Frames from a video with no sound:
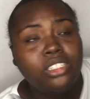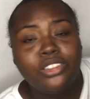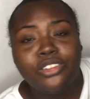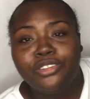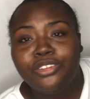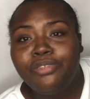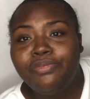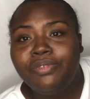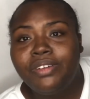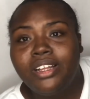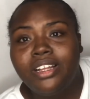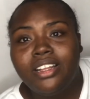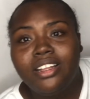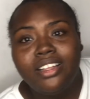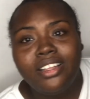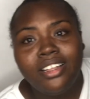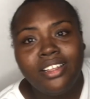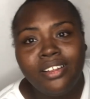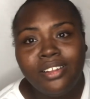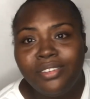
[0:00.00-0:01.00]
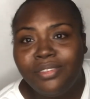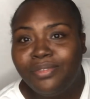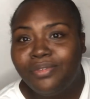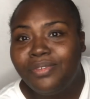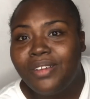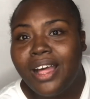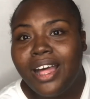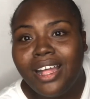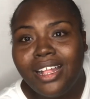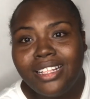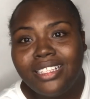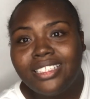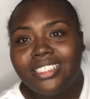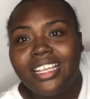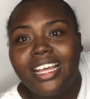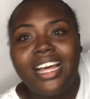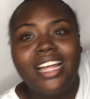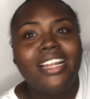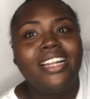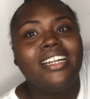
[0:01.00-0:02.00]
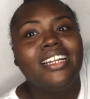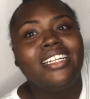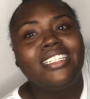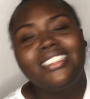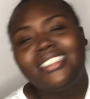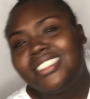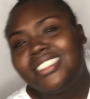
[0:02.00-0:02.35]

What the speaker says: river, falls, all of that